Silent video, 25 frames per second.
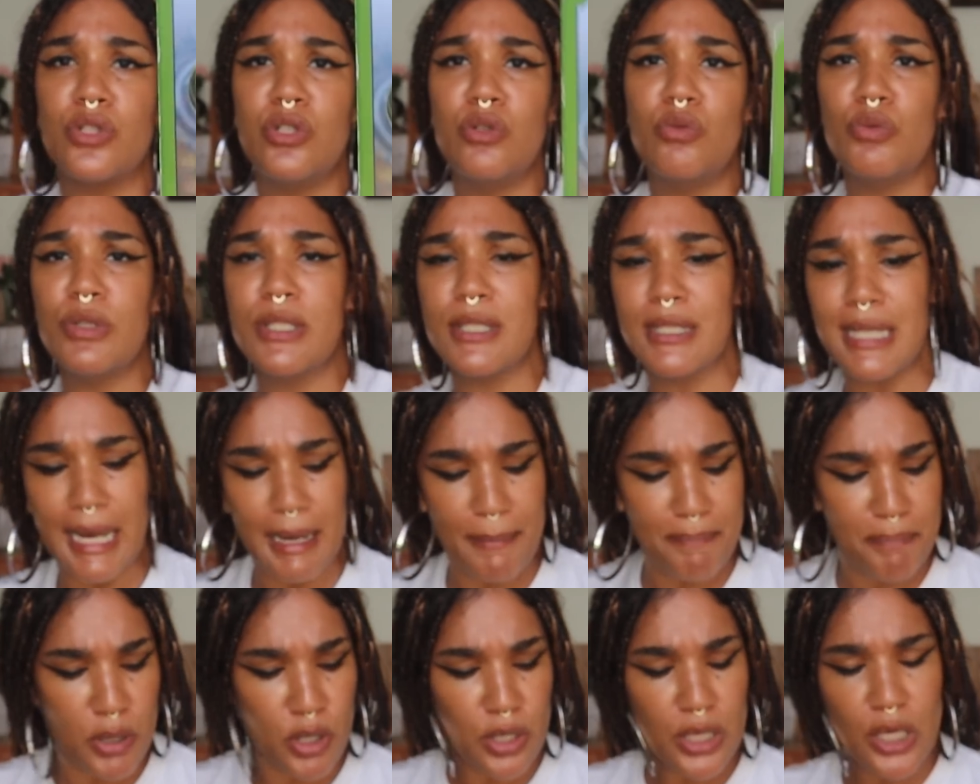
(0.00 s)
You was
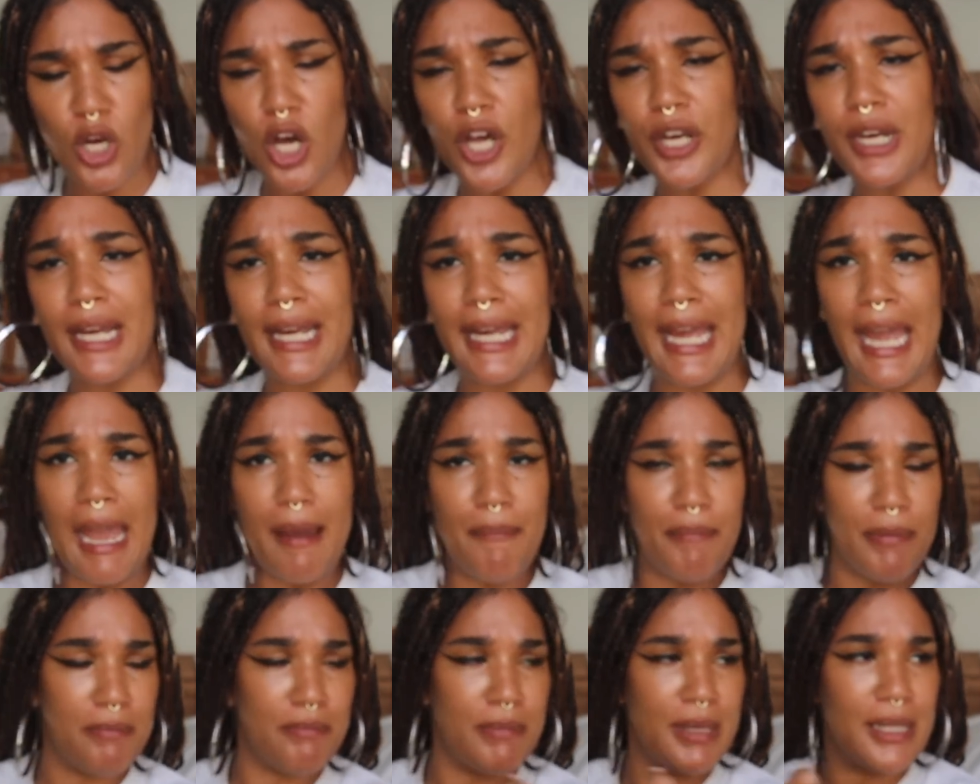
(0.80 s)
like putting on a
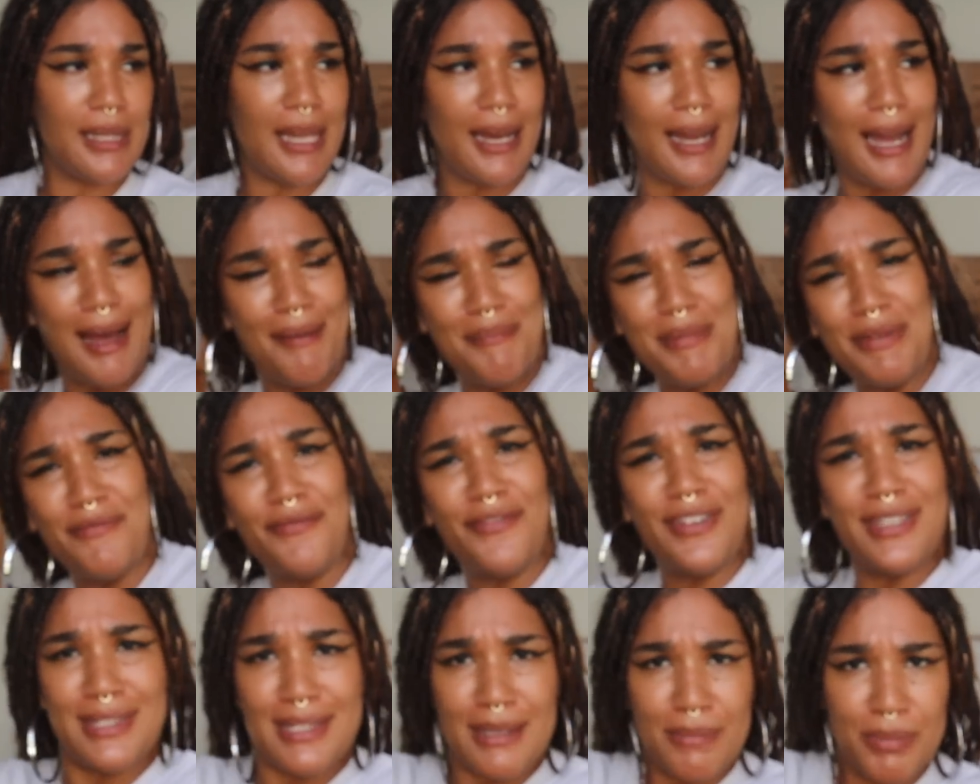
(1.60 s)
cape and be like, I'm
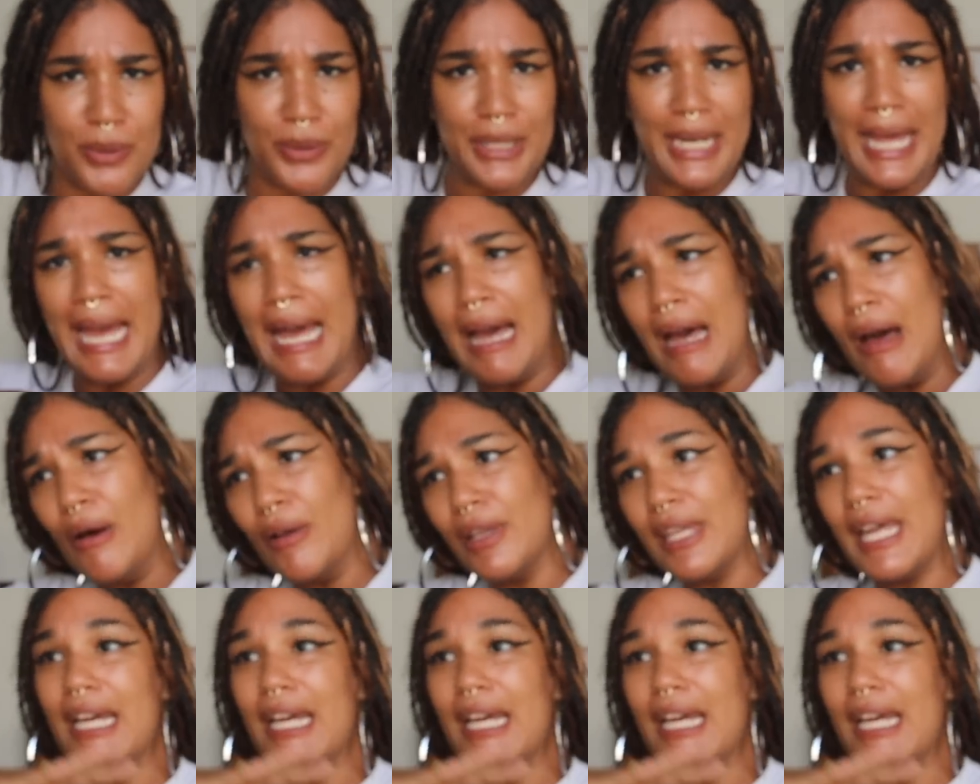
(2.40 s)
invisible now.